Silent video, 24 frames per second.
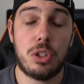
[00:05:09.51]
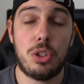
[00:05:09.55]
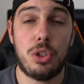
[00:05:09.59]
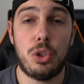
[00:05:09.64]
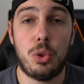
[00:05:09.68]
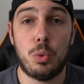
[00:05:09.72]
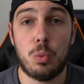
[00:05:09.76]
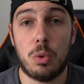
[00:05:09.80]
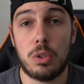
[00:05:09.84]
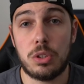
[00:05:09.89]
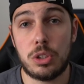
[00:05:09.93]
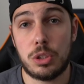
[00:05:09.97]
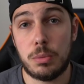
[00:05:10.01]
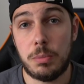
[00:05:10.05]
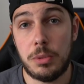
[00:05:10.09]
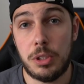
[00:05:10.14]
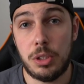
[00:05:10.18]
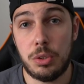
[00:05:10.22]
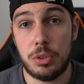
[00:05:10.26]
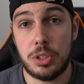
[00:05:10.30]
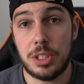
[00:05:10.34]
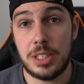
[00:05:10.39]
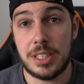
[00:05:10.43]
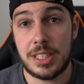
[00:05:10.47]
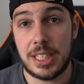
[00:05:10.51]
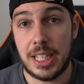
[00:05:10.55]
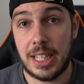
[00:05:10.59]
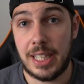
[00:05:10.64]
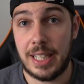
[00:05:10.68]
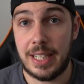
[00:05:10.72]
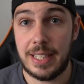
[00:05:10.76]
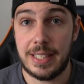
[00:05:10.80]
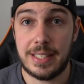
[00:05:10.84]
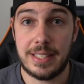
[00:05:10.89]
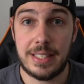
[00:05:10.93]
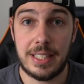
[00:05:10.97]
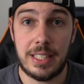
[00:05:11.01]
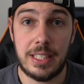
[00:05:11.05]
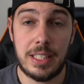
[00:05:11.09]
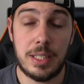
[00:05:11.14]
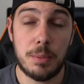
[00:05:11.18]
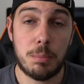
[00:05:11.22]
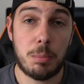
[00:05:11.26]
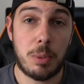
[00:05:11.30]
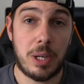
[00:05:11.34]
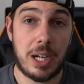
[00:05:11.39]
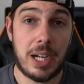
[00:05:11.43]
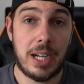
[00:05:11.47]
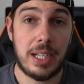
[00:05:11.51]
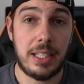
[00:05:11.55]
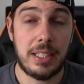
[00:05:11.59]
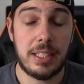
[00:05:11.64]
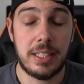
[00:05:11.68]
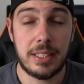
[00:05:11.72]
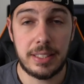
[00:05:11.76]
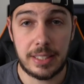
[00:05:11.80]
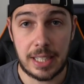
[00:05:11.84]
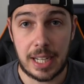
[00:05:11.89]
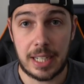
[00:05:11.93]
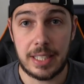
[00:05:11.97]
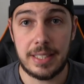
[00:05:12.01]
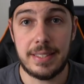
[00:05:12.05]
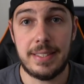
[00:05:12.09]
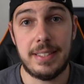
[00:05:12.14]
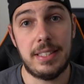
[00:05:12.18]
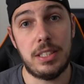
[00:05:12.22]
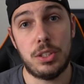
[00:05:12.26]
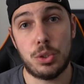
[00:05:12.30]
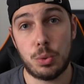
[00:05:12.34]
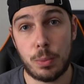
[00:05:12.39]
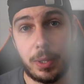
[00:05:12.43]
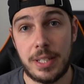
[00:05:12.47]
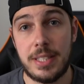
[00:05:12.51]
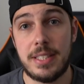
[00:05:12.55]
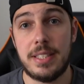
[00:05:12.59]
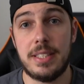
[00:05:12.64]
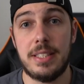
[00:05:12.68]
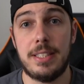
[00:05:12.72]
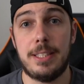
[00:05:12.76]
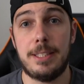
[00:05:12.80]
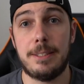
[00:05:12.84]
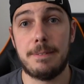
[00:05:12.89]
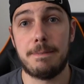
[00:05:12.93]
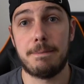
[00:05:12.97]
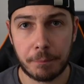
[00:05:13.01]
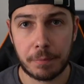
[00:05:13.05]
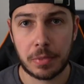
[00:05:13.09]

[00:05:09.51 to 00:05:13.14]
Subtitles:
you want to be using 1080 by 1920.